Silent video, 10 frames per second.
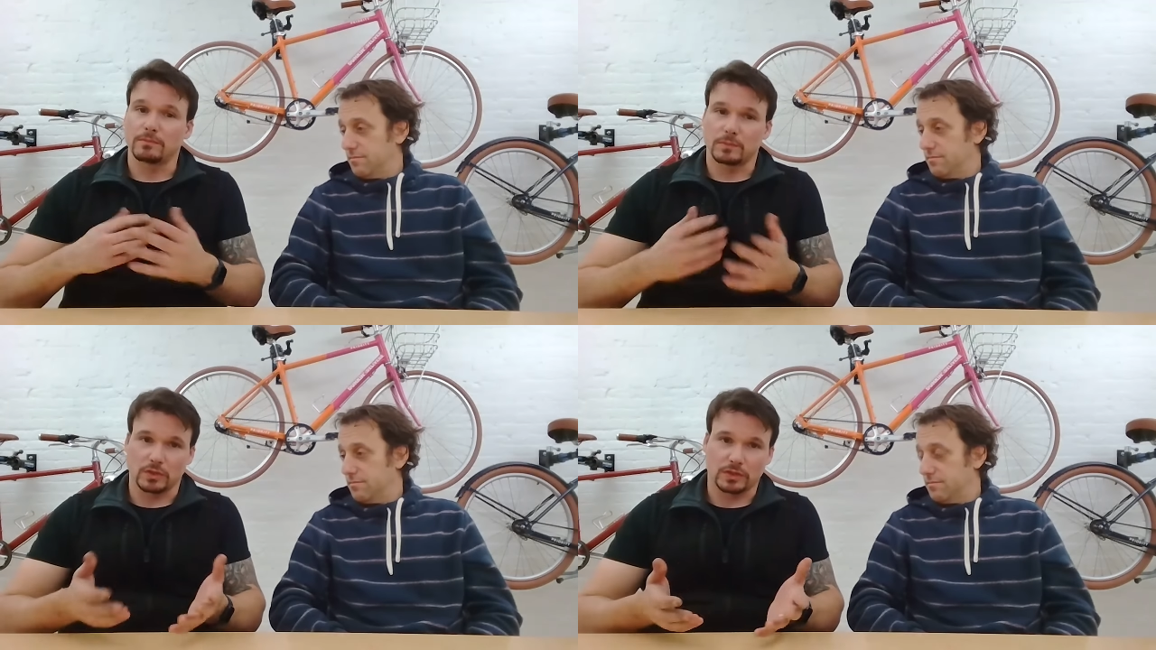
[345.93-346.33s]

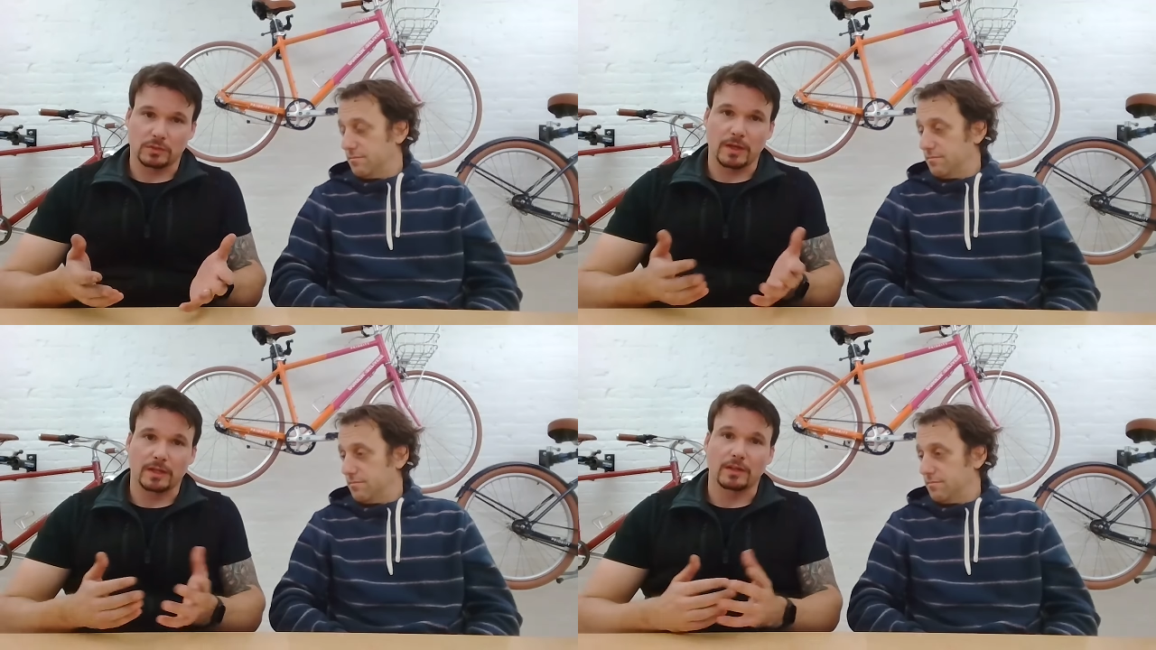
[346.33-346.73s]
Speaker 1: just
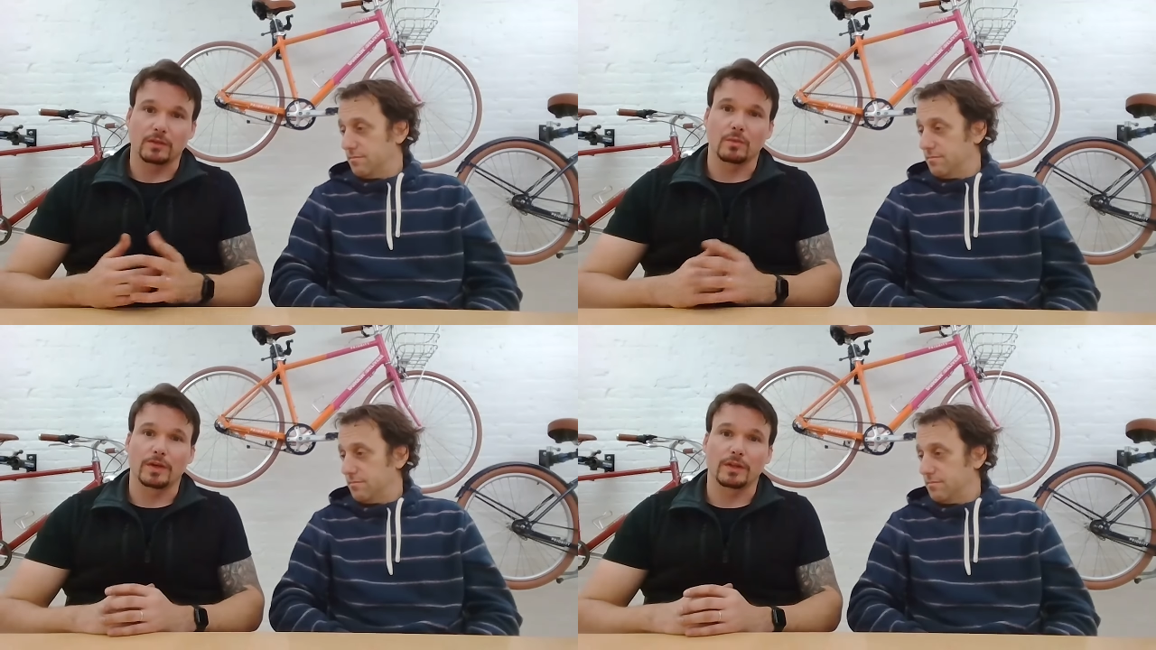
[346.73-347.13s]
spec
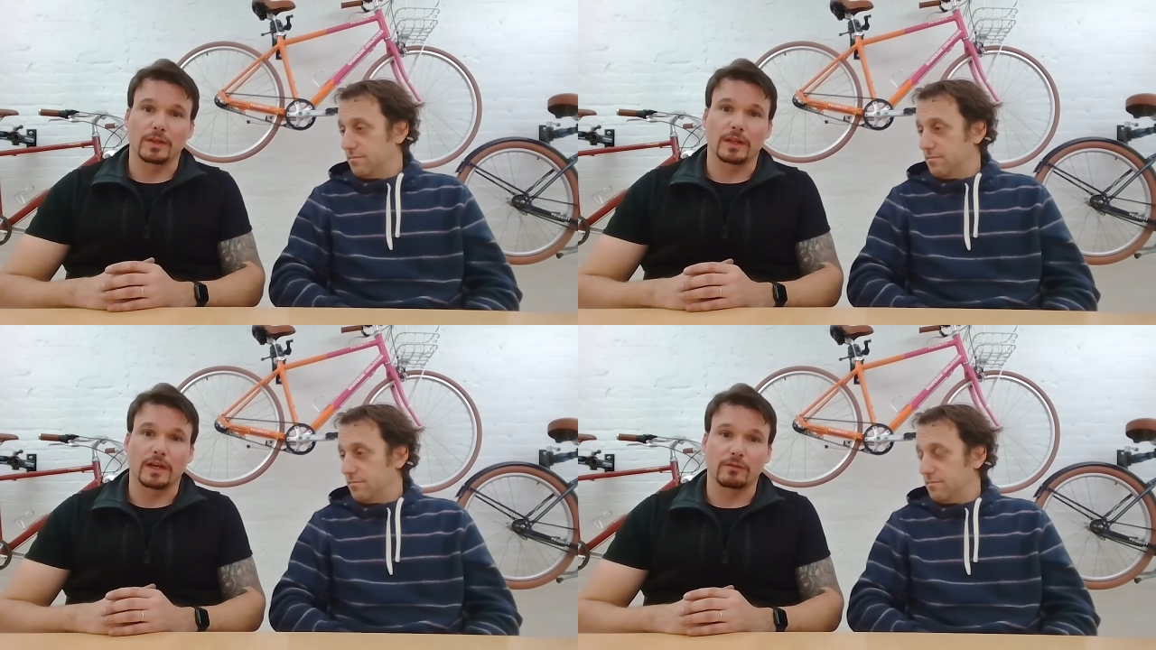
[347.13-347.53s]
it with
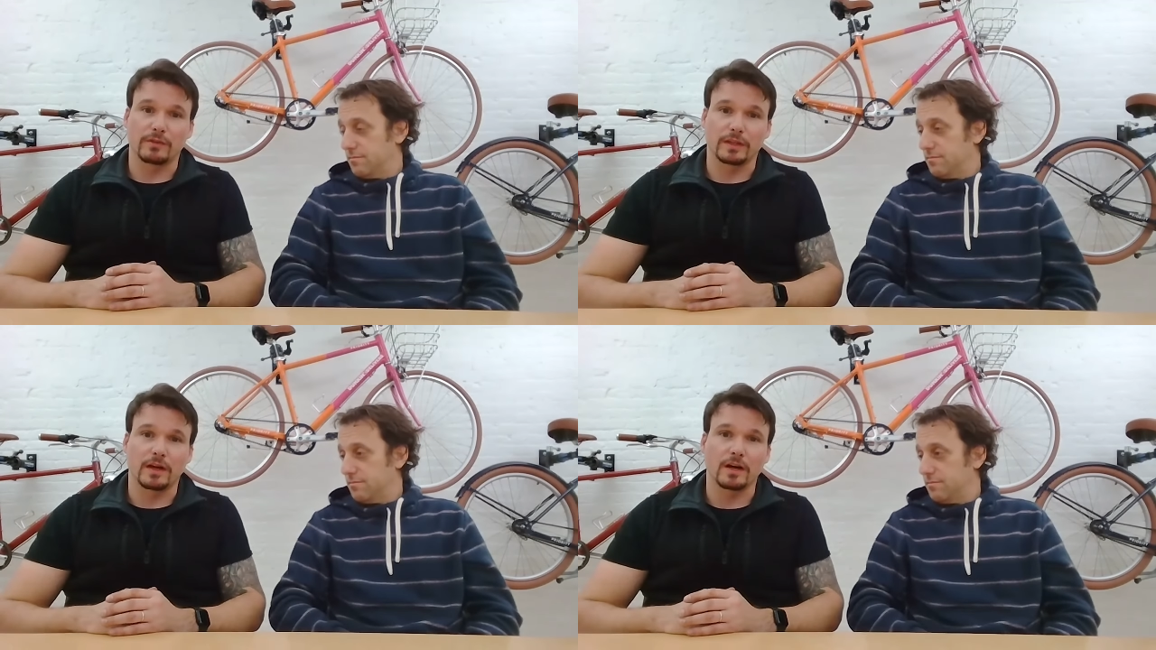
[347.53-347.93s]
an
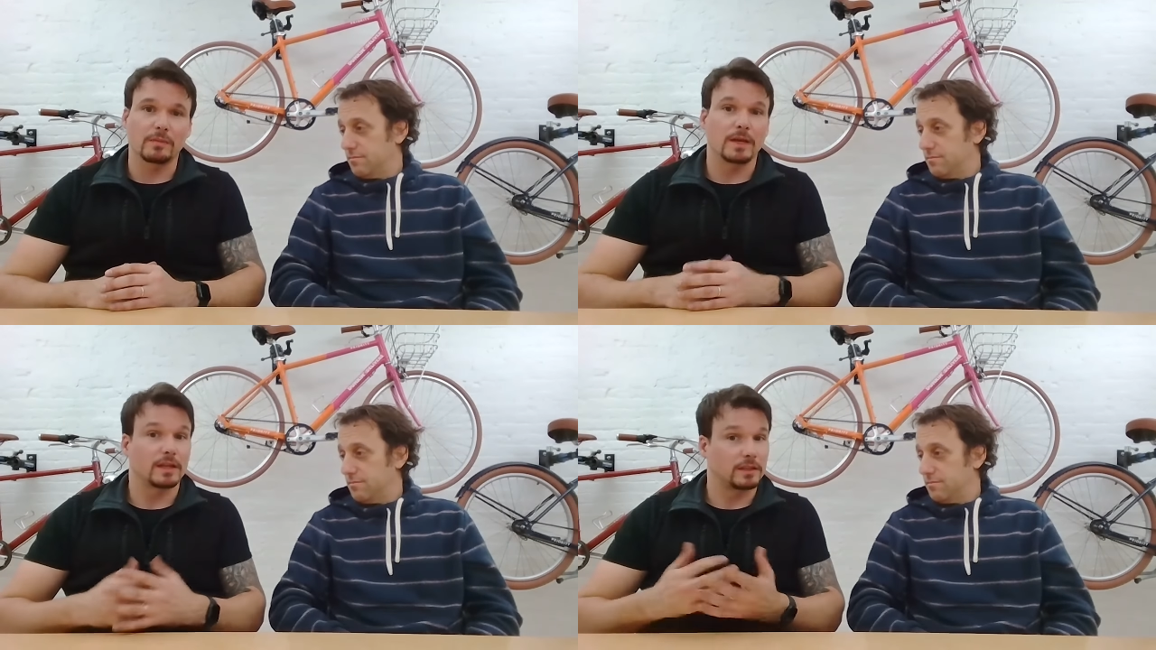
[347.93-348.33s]
Alfine
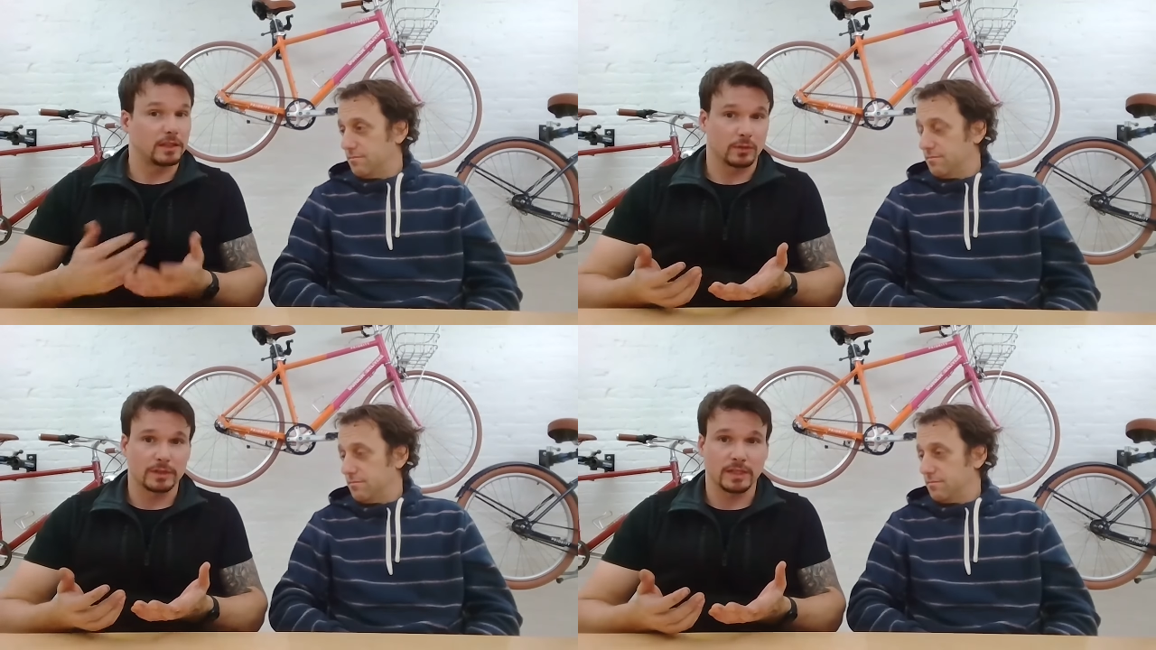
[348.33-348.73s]
hub and
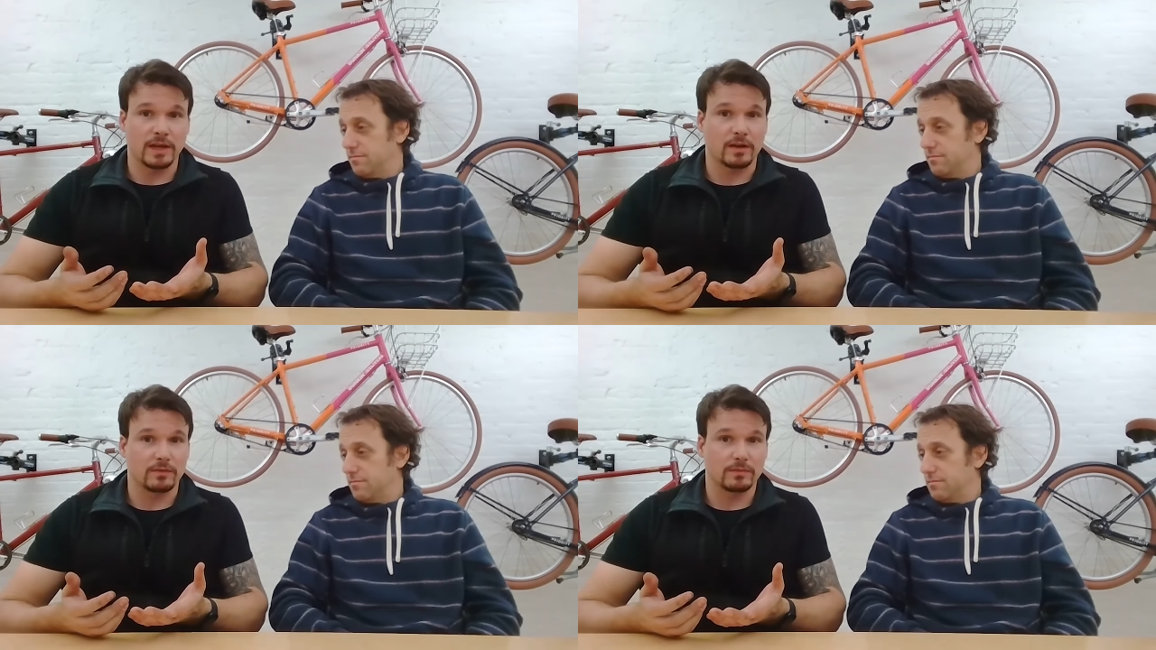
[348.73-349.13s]
gear it
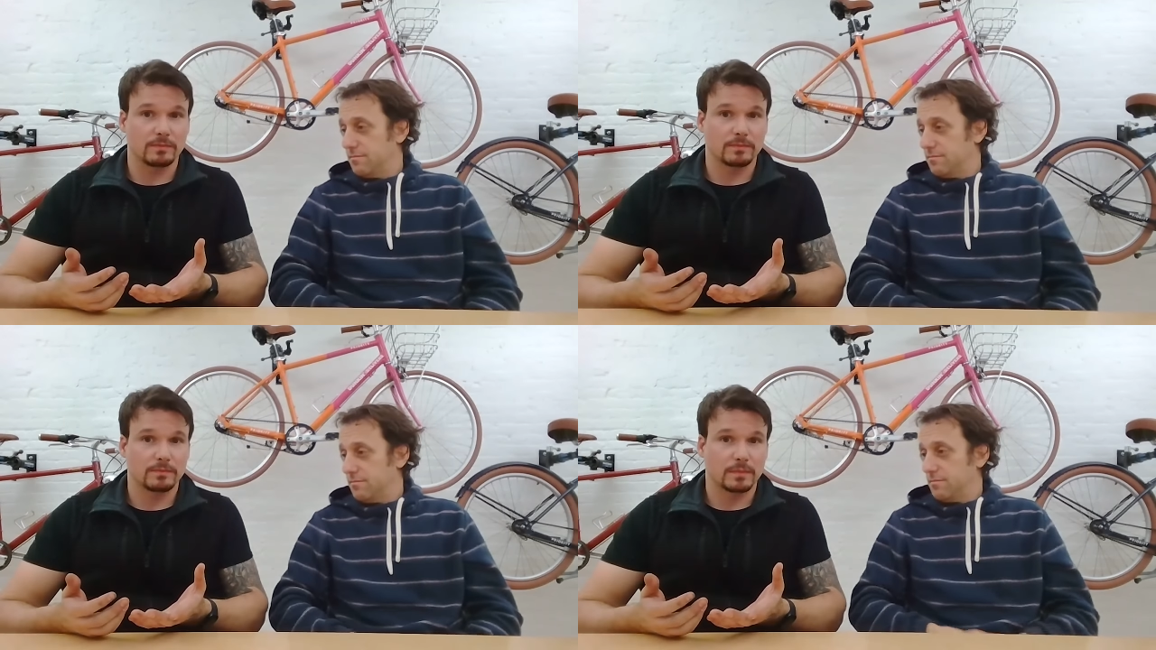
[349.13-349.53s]
down,